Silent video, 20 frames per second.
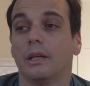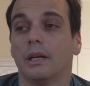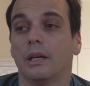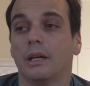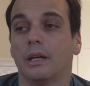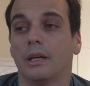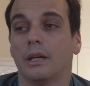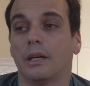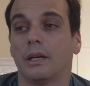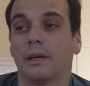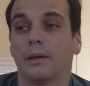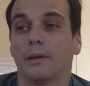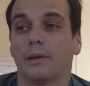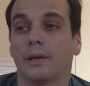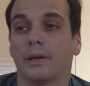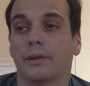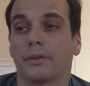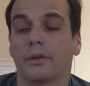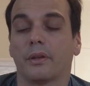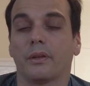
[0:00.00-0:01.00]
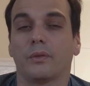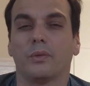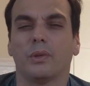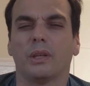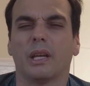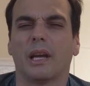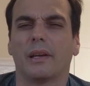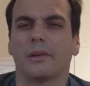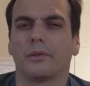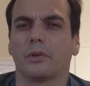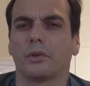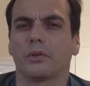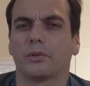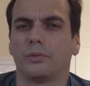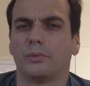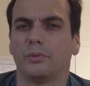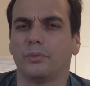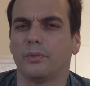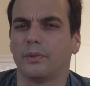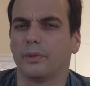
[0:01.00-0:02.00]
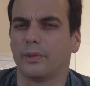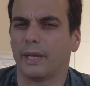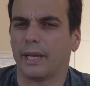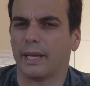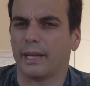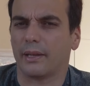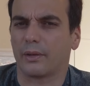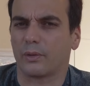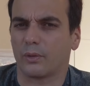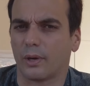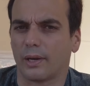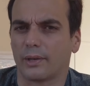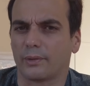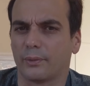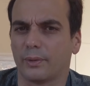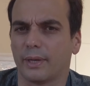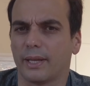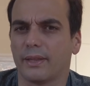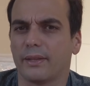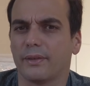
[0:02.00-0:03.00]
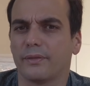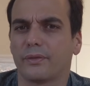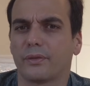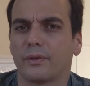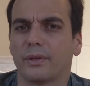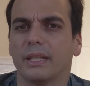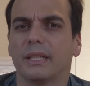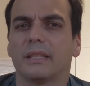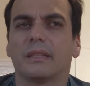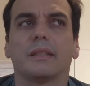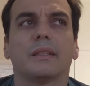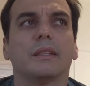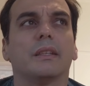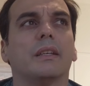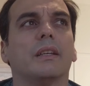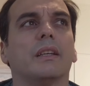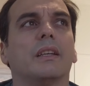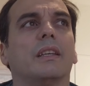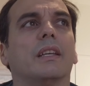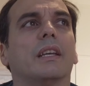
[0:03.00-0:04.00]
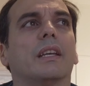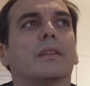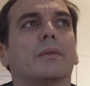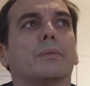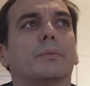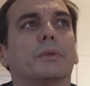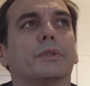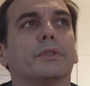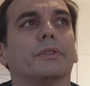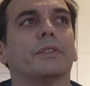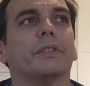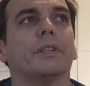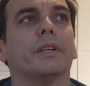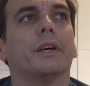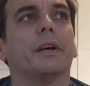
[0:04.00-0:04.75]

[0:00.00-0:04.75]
I think we are not quite ready for it yet, but